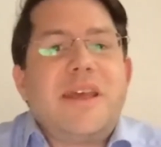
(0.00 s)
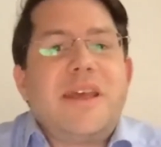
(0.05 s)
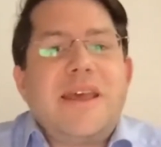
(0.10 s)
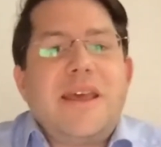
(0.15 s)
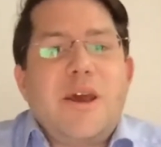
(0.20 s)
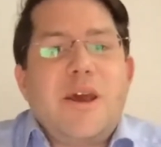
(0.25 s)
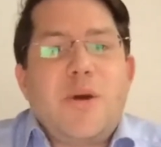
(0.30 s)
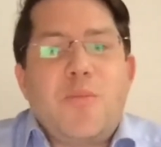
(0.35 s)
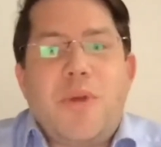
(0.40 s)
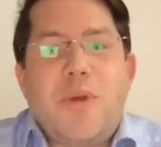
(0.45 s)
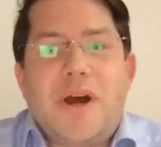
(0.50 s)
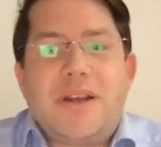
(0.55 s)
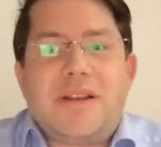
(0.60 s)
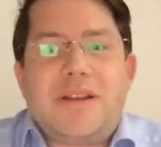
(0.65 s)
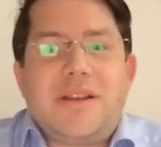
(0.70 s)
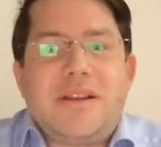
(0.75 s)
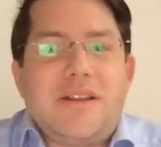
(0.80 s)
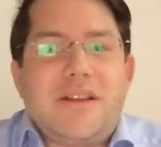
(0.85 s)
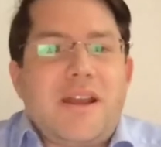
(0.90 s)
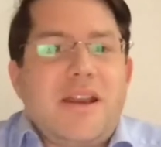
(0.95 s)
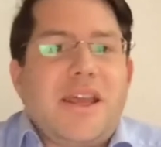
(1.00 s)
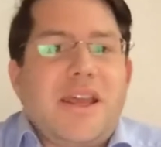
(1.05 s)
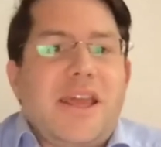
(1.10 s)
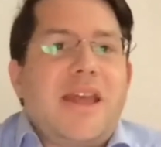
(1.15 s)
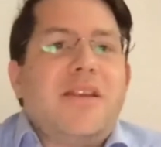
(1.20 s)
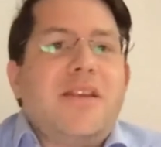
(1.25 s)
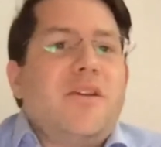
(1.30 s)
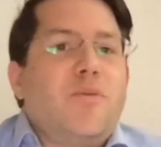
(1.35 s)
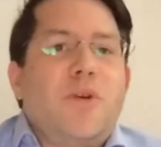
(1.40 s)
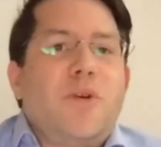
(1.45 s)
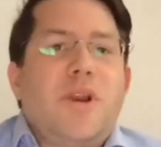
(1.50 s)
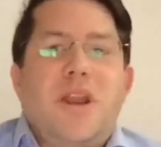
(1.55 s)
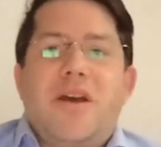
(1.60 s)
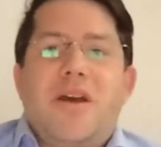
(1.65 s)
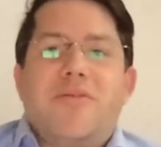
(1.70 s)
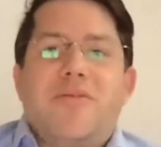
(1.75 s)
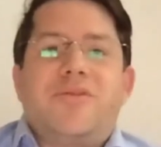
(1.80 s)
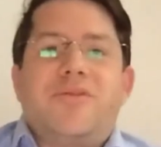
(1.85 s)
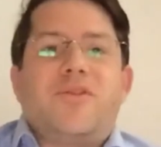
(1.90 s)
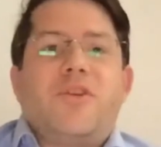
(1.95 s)
But then again, you will have
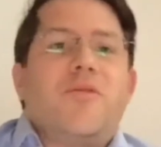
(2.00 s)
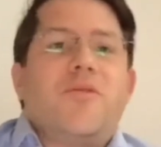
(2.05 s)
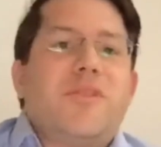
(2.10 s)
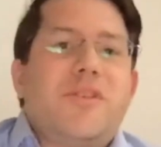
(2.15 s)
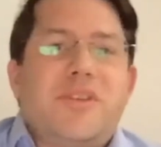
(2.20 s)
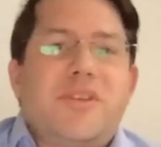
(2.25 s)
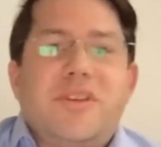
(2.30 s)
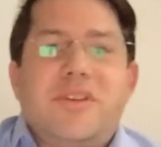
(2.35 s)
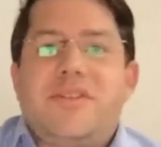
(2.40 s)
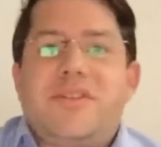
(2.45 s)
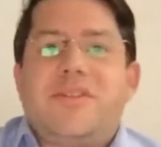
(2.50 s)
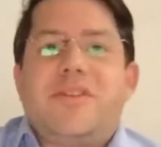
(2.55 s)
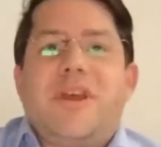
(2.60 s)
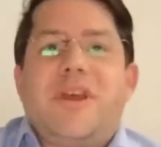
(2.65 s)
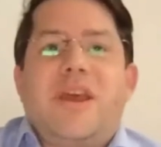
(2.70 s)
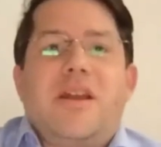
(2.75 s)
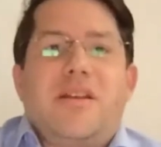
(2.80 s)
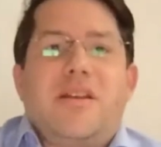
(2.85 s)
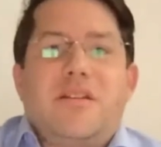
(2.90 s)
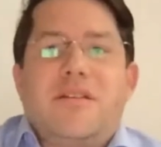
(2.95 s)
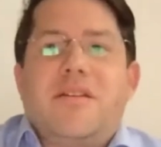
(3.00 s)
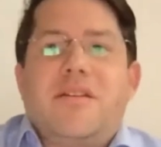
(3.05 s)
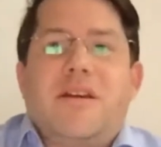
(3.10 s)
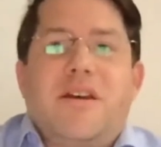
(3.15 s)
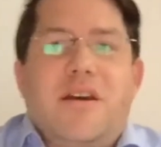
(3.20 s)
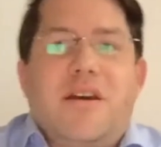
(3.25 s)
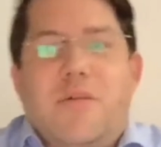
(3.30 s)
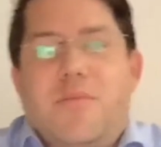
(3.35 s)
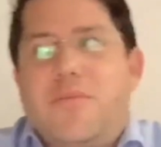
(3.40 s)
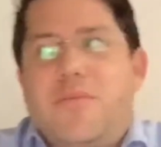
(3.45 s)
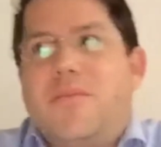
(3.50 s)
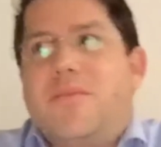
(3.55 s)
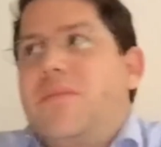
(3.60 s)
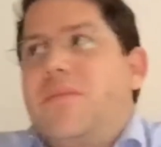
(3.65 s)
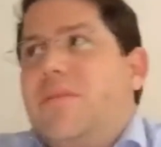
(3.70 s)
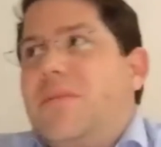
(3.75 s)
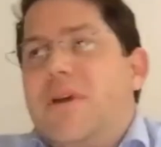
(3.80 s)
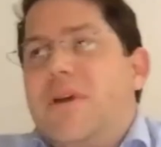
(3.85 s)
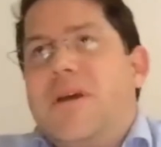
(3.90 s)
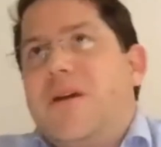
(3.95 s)
services and
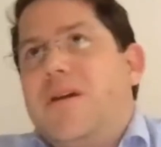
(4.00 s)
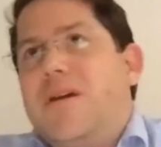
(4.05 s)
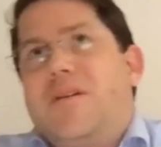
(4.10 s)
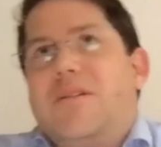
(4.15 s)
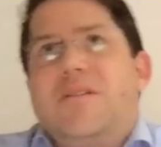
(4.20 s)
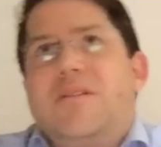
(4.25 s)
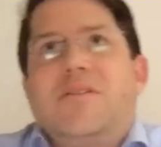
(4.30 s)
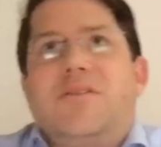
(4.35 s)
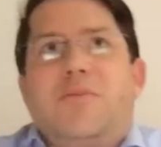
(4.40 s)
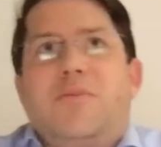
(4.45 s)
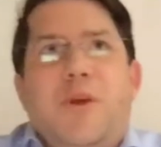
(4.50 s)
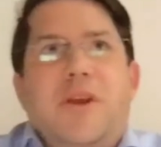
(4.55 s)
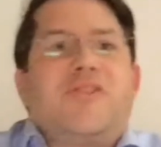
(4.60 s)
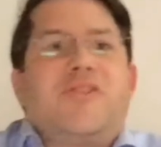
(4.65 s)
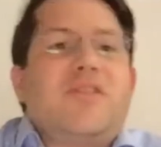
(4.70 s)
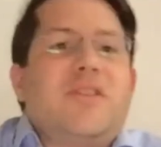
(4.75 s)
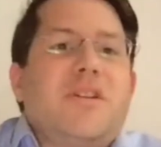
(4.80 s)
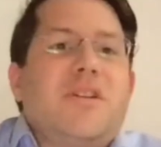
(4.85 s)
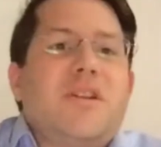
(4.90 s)
special